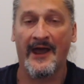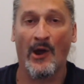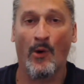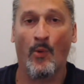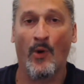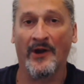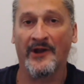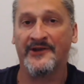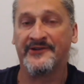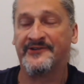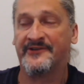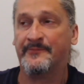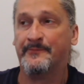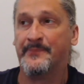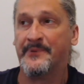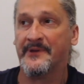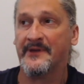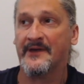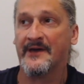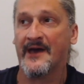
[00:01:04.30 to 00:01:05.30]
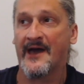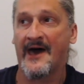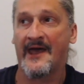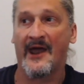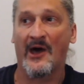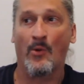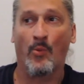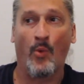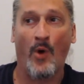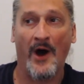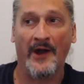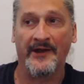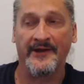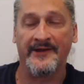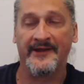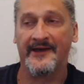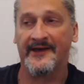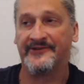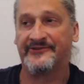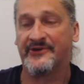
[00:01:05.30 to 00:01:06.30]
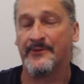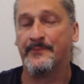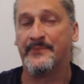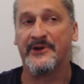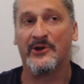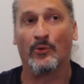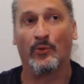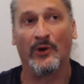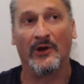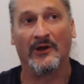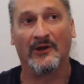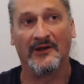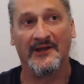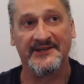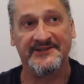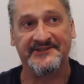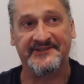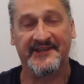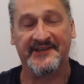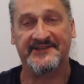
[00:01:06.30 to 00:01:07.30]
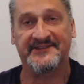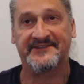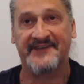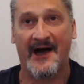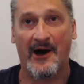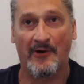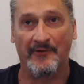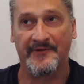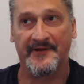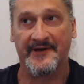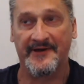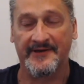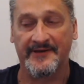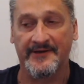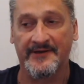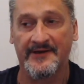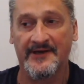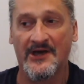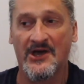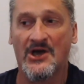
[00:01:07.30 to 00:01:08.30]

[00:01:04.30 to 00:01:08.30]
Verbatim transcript: And I wanted to be, and I wanted it to be realistic sounding.